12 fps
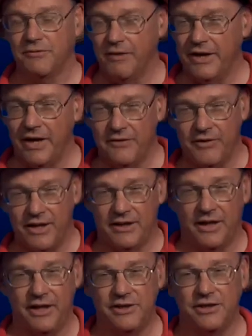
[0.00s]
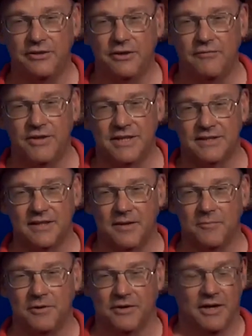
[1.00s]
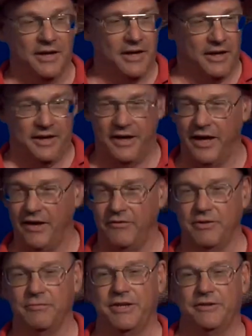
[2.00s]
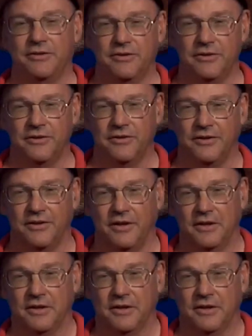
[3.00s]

who went on vacation over the summer and haven't returned.